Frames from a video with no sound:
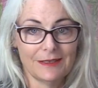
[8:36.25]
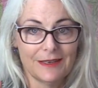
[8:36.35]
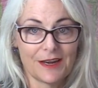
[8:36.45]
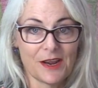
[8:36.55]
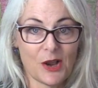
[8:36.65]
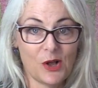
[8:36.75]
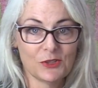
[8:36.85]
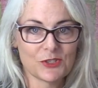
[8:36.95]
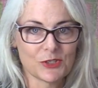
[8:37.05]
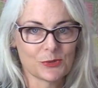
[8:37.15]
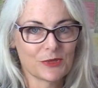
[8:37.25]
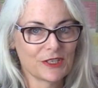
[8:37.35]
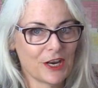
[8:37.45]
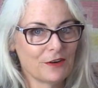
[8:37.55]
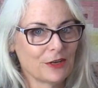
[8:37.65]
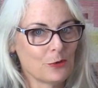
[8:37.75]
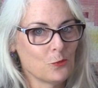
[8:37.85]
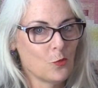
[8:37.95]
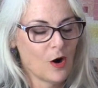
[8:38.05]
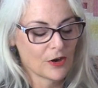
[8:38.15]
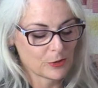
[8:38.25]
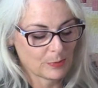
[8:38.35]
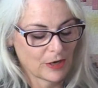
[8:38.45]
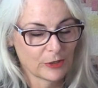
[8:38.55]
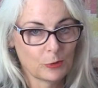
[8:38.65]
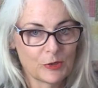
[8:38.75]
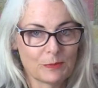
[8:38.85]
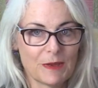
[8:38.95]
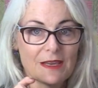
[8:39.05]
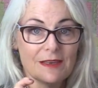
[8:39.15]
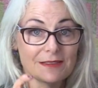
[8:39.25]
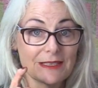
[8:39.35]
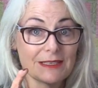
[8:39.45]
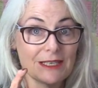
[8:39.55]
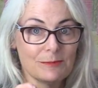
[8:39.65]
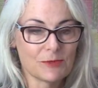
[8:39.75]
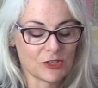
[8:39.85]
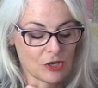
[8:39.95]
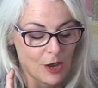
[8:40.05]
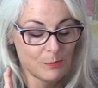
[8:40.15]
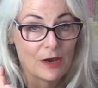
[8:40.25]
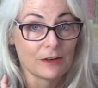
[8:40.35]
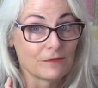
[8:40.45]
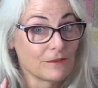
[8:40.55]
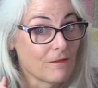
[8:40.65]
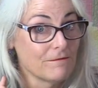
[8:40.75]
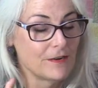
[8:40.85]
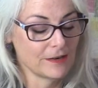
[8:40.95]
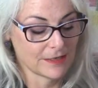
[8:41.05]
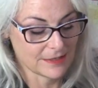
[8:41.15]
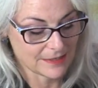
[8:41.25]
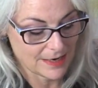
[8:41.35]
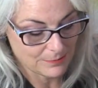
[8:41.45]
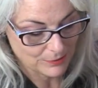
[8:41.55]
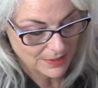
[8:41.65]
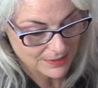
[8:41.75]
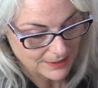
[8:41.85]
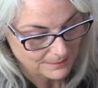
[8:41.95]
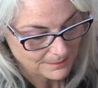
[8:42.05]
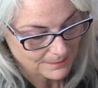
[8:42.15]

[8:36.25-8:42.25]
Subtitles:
And I also carry a water bottle with me to keep the top on it for the very same reason.